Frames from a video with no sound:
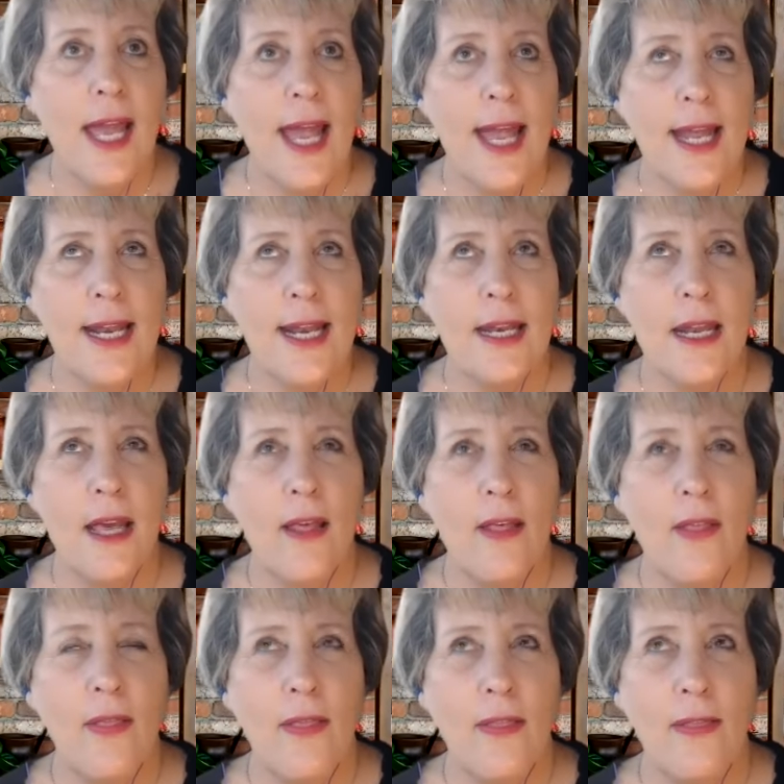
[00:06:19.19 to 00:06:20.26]
And
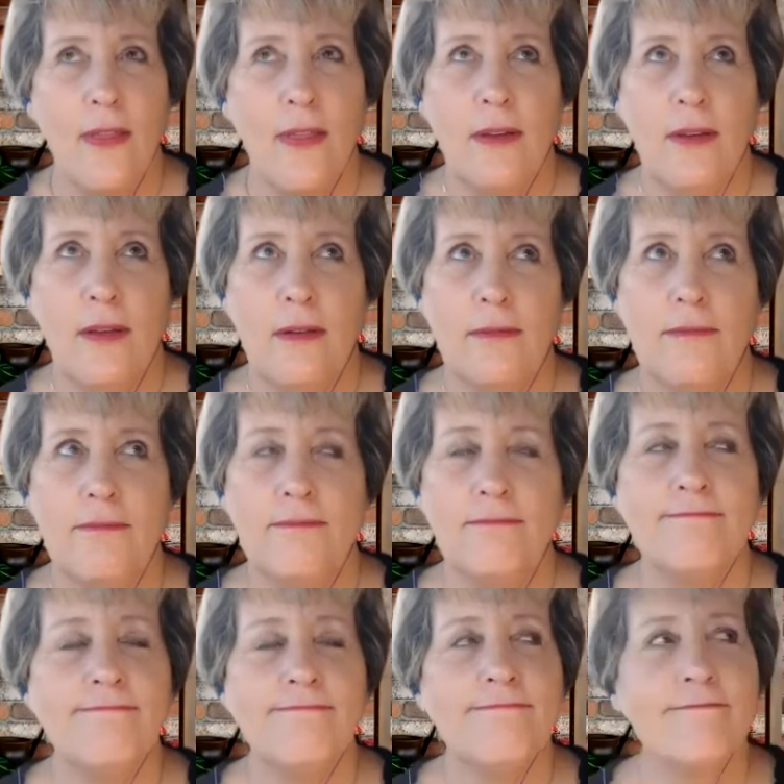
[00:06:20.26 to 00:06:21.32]
the
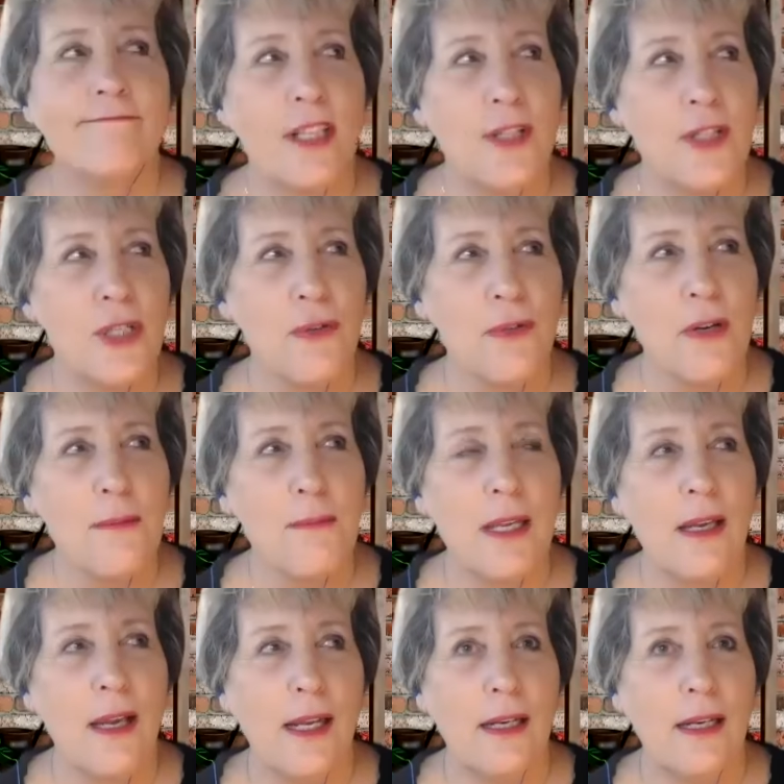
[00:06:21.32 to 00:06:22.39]
the story
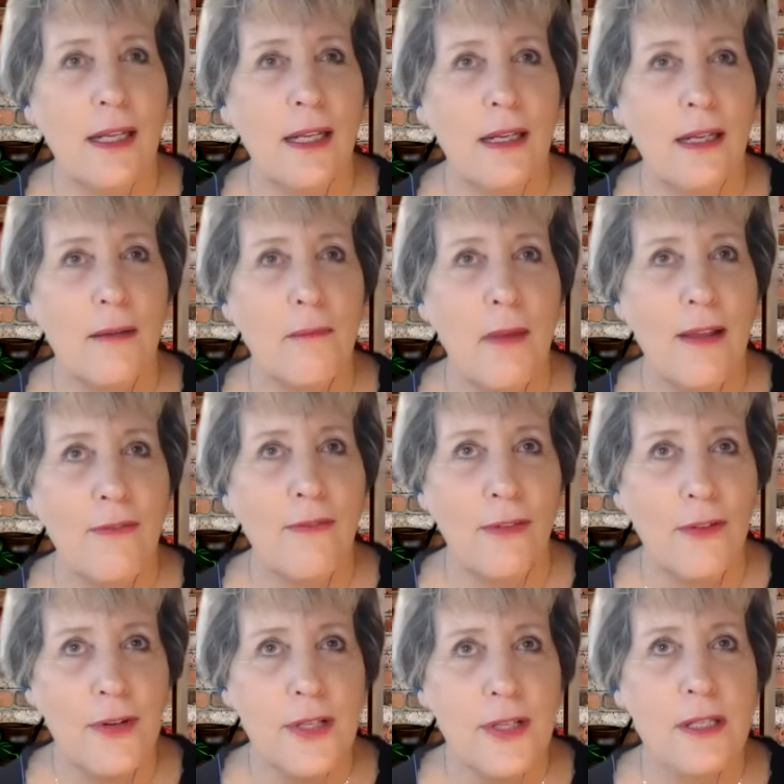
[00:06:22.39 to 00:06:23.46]
behind it, my
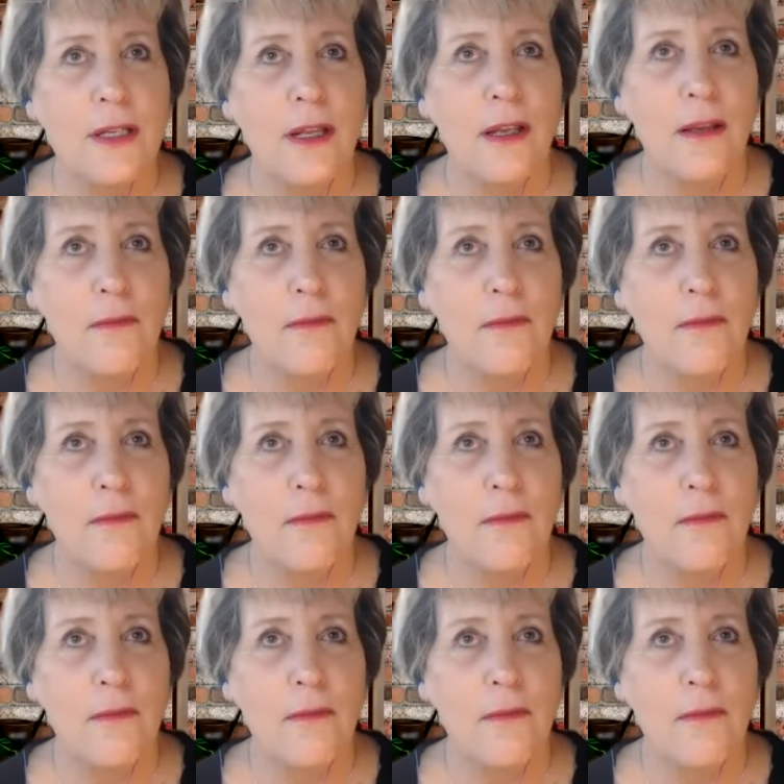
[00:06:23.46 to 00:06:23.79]
first